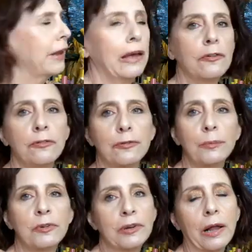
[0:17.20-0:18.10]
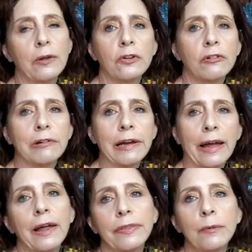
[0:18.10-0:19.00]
Dead from Dollar Tree. I got